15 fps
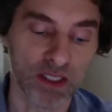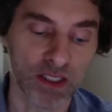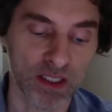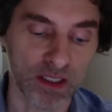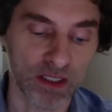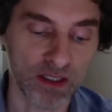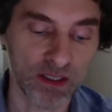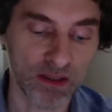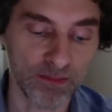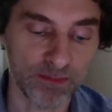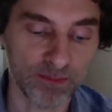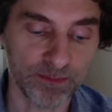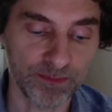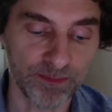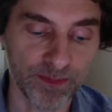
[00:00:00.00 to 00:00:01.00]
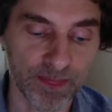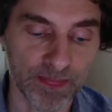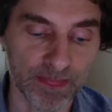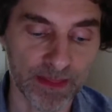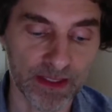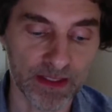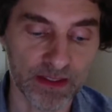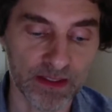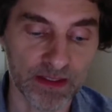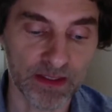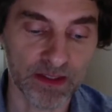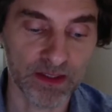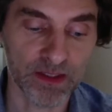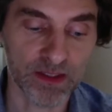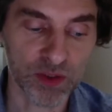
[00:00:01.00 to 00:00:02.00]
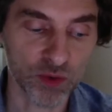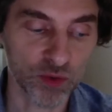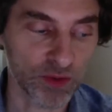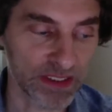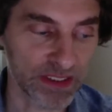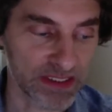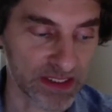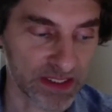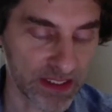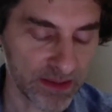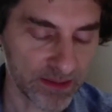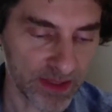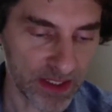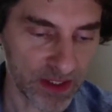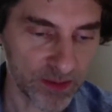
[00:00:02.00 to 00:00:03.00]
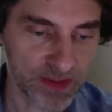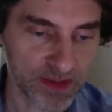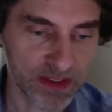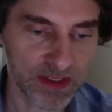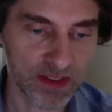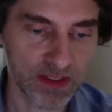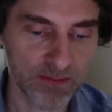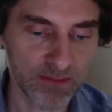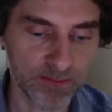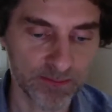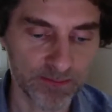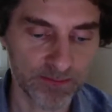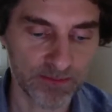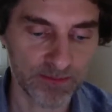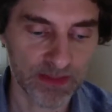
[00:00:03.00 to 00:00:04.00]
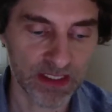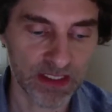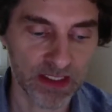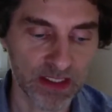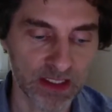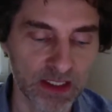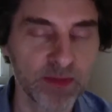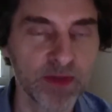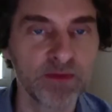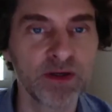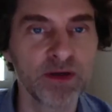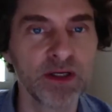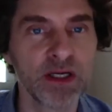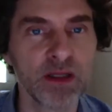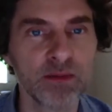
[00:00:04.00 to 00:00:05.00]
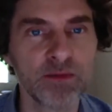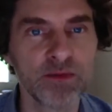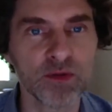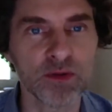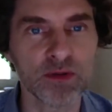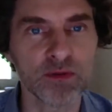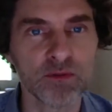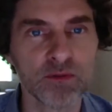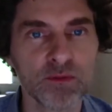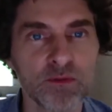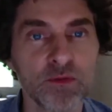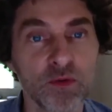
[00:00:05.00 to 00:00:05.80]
So skin biopsy can be very helpful for